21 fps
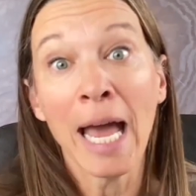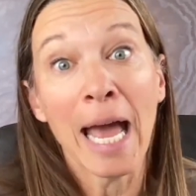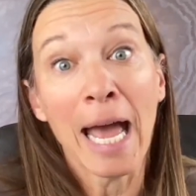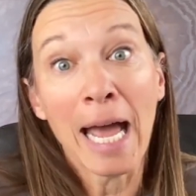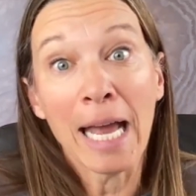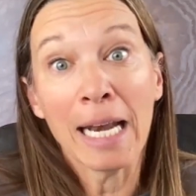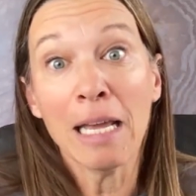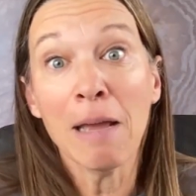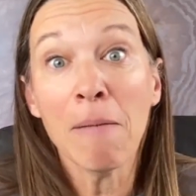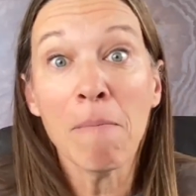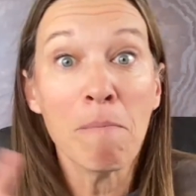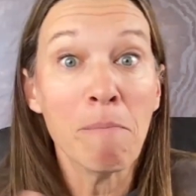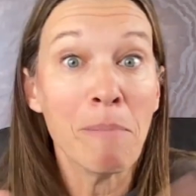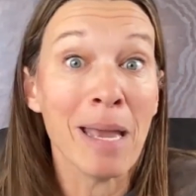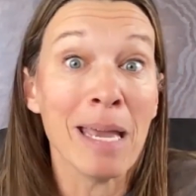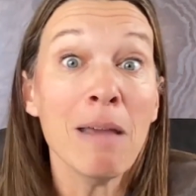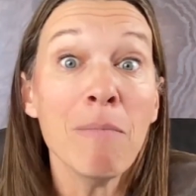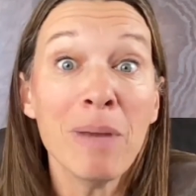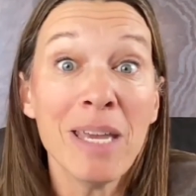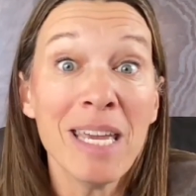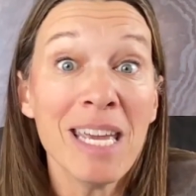and it
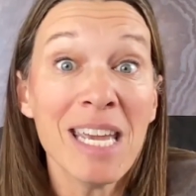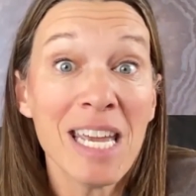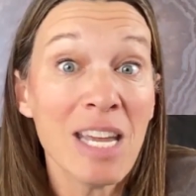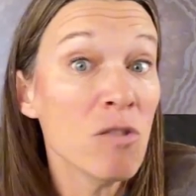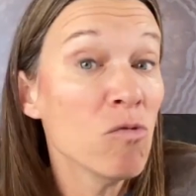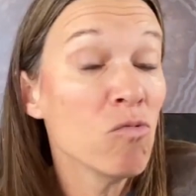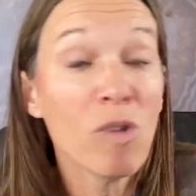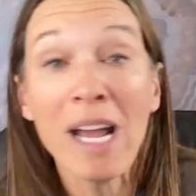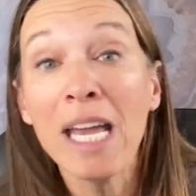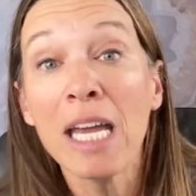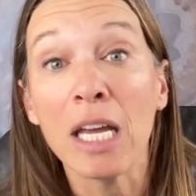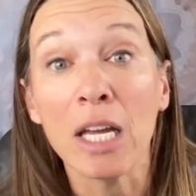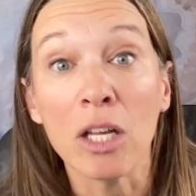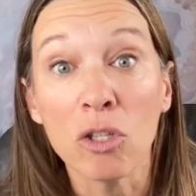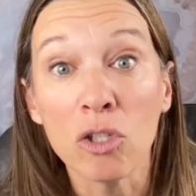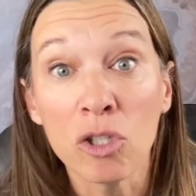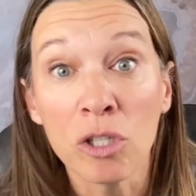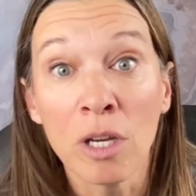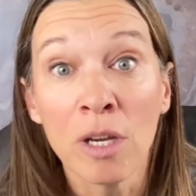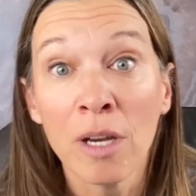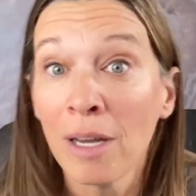may be in
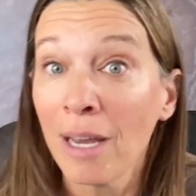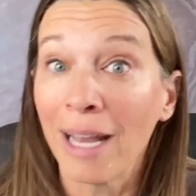range.